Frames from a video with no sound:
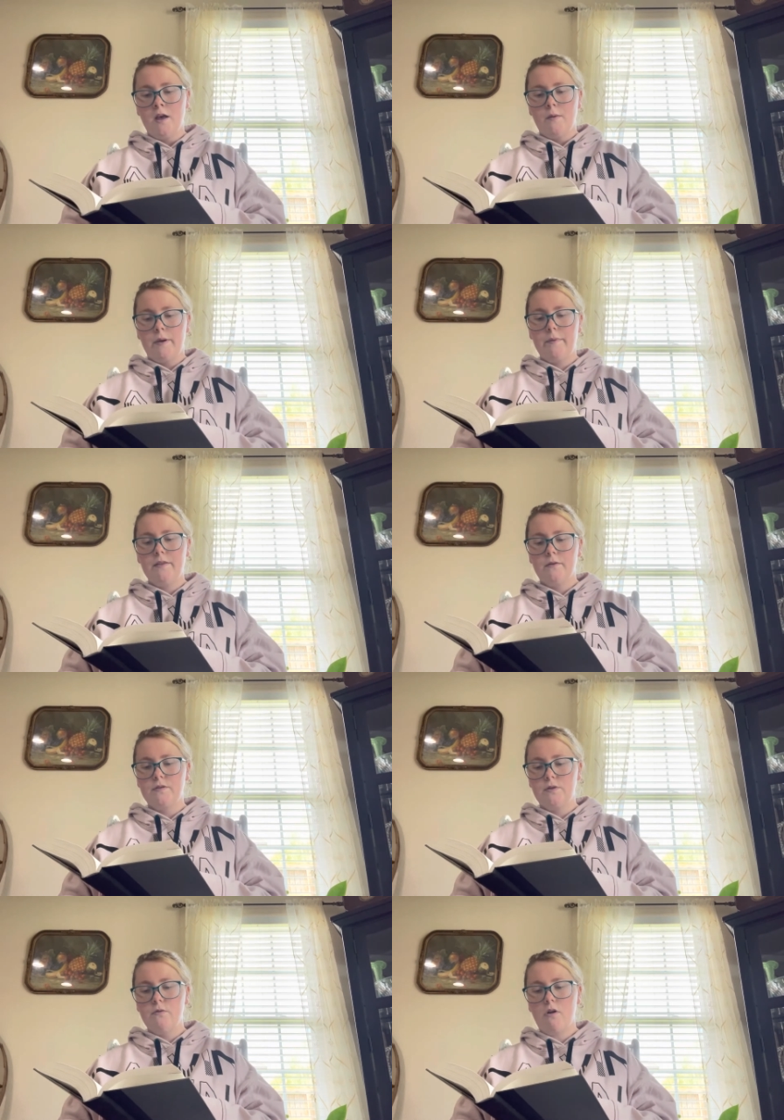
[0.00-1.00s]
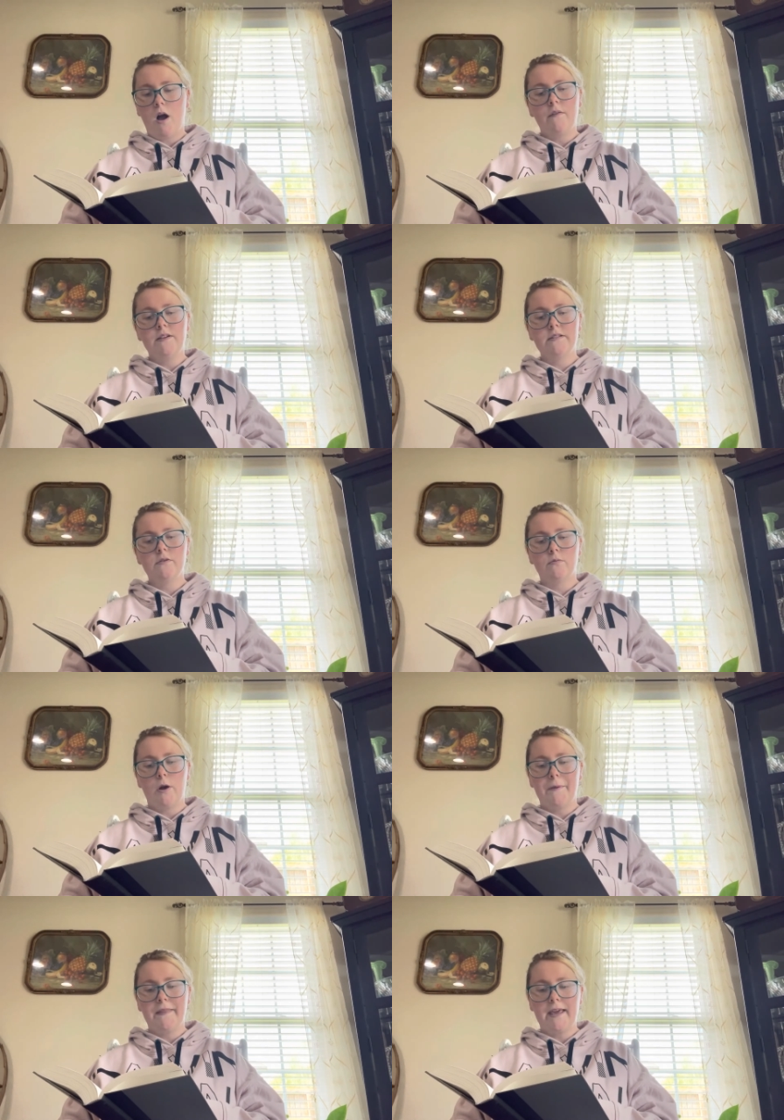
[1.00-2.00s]
Maybe those two coffees in a row
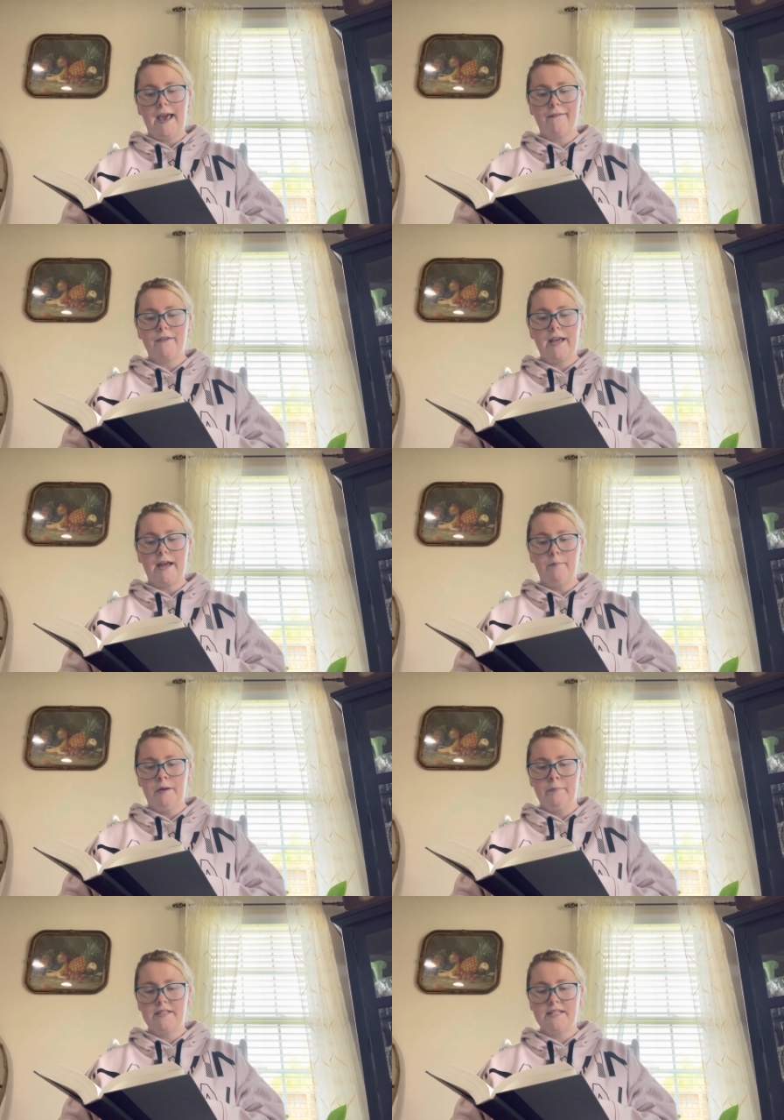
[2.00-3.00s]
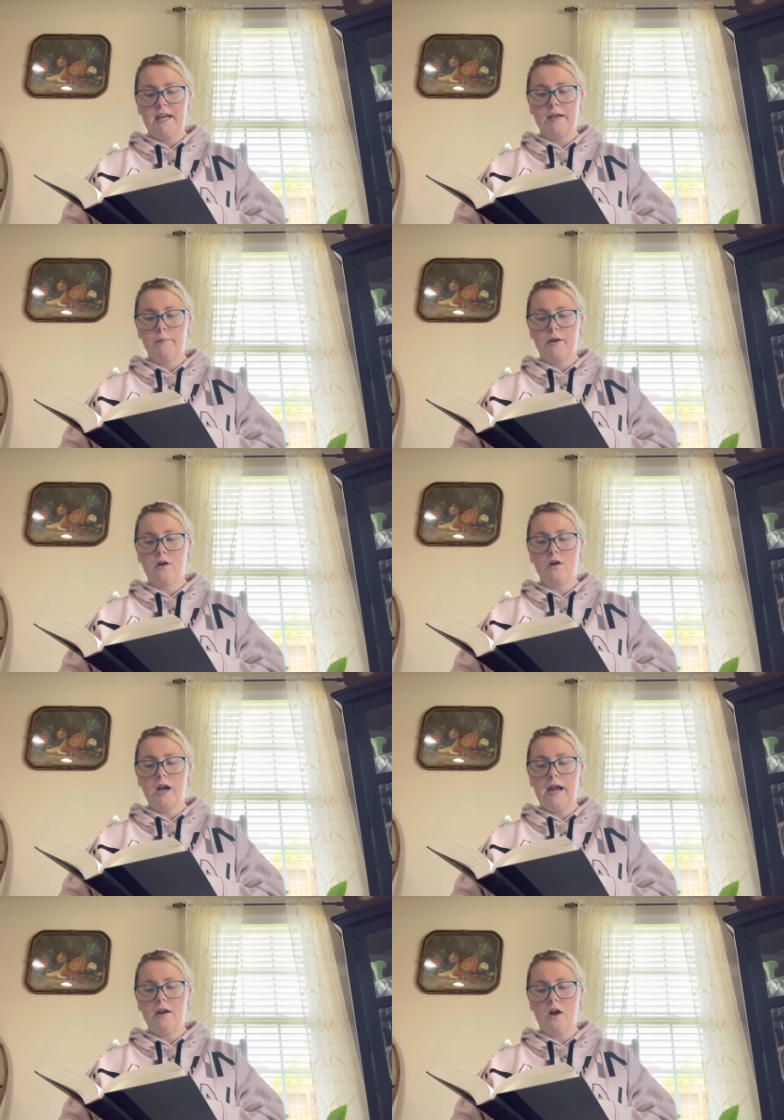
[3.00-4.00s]
at the cafe had been a mistake, but Cara
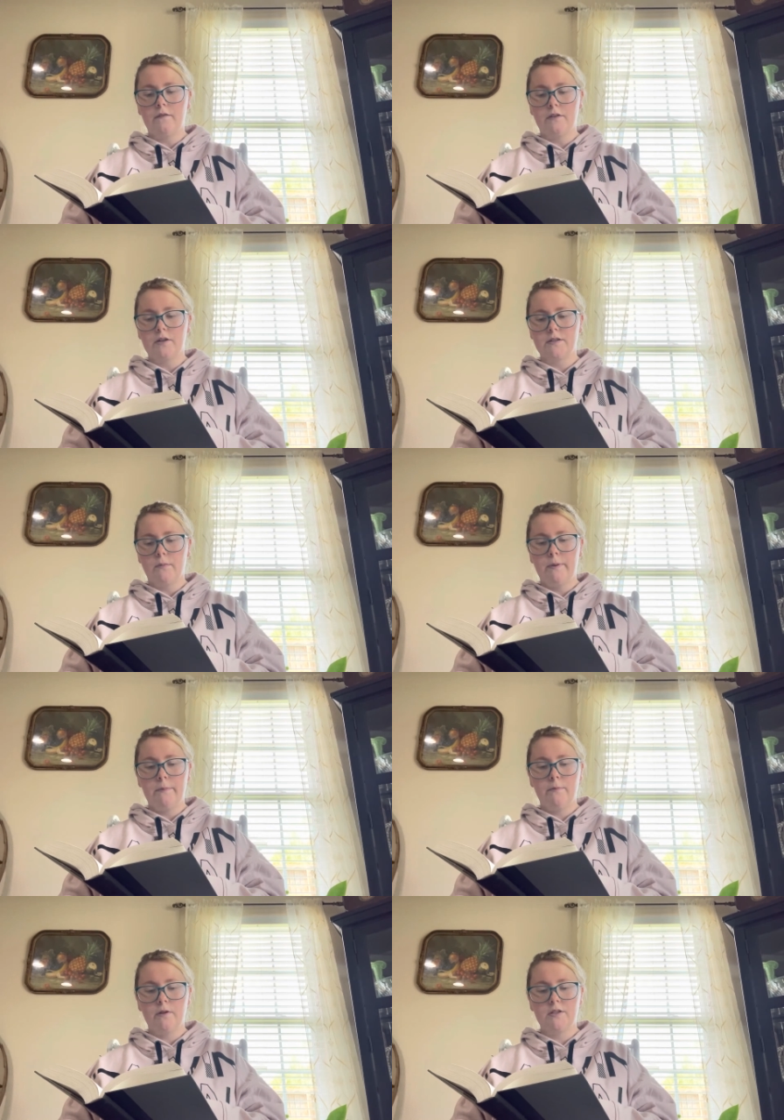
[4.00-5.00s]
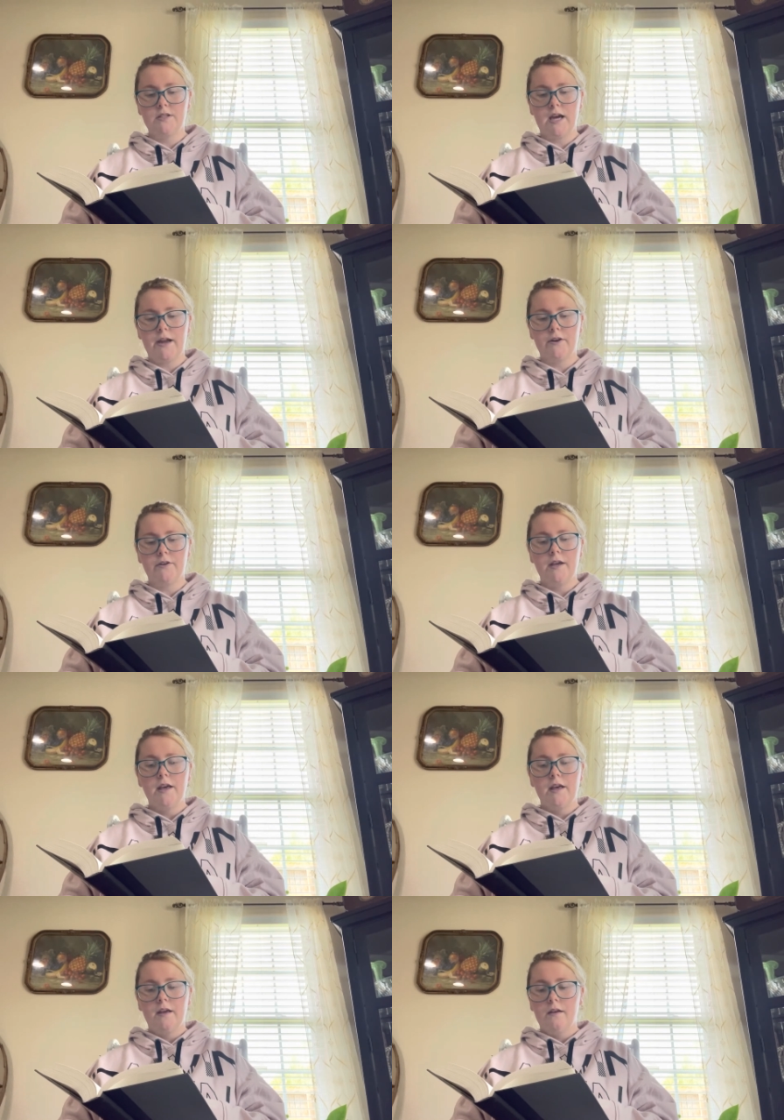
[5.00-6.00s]
had offered, so Pip looked tired
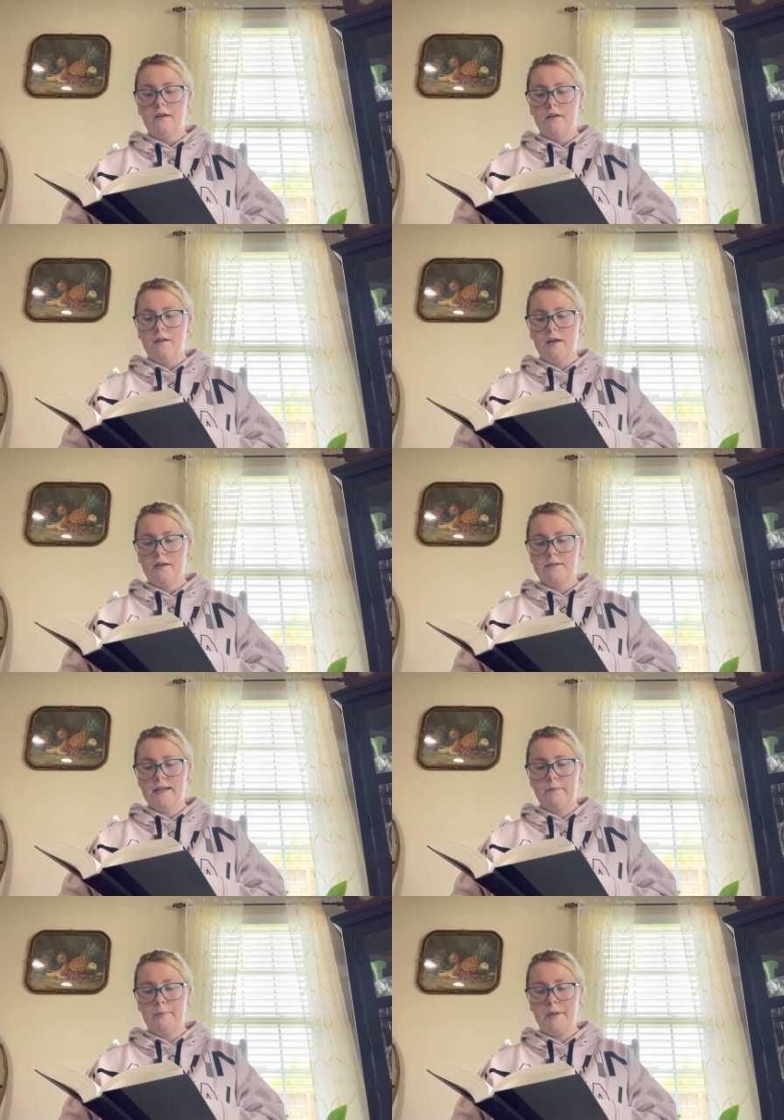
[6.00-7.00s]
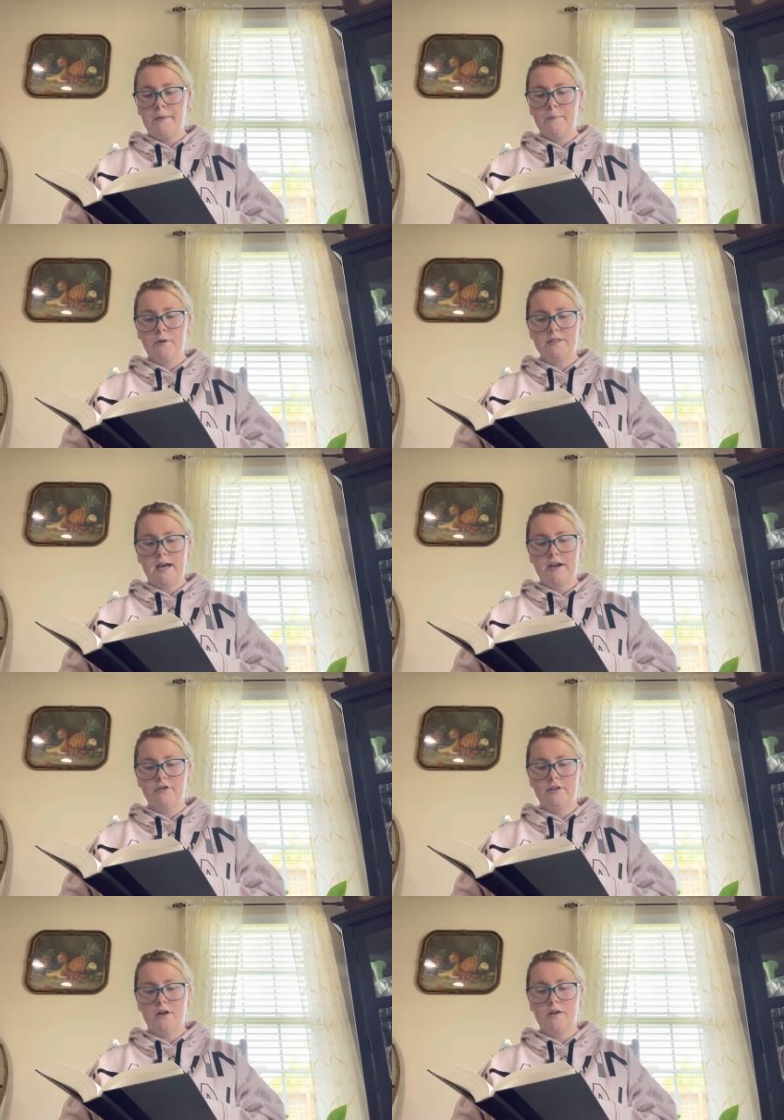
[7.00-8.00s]
said Pip looked tired
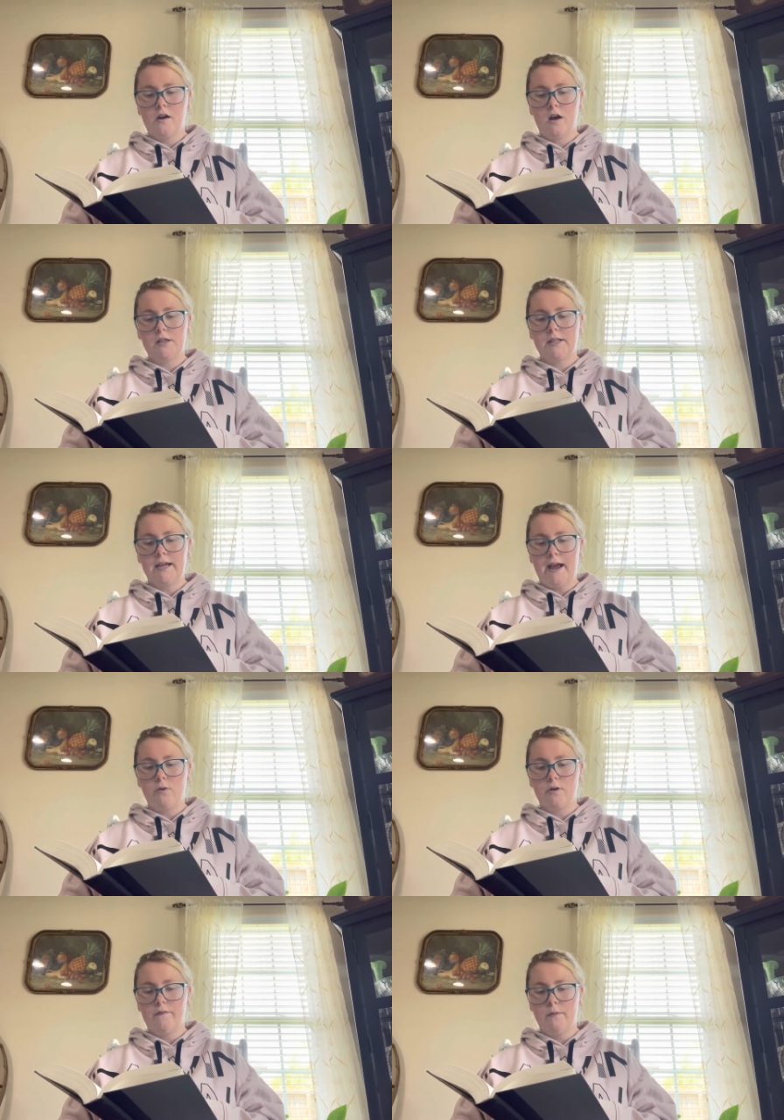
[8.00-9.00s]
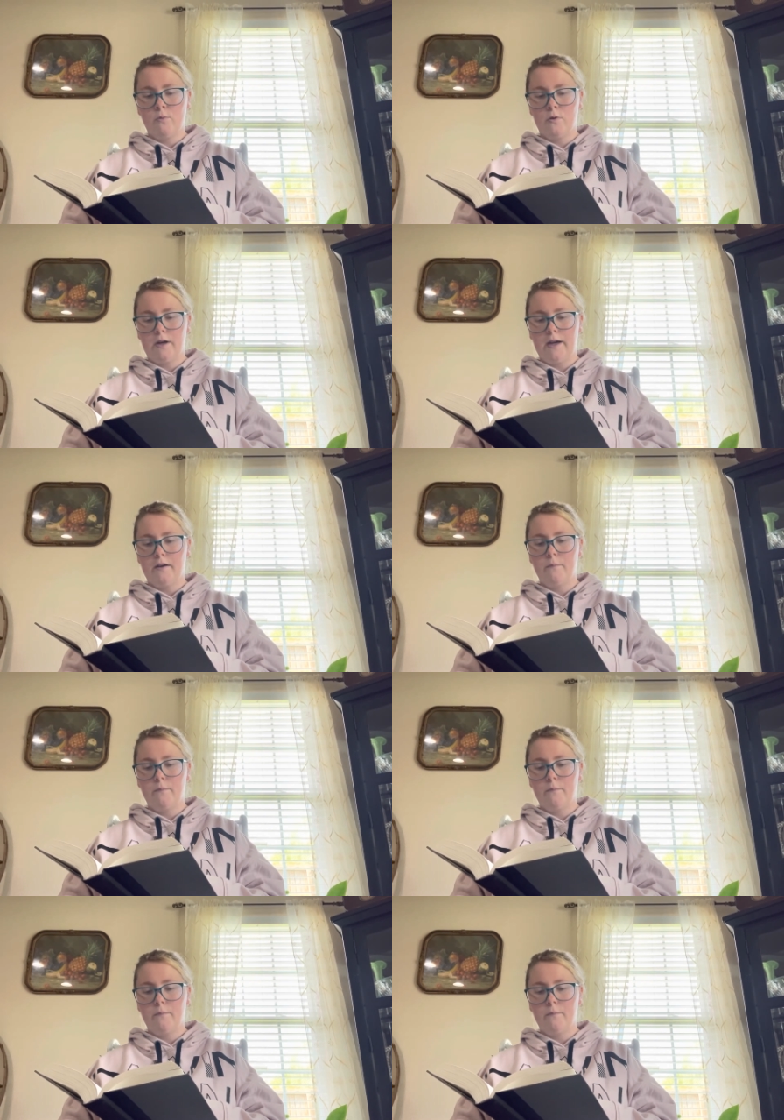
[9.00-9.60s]
at ungodly hour of the morning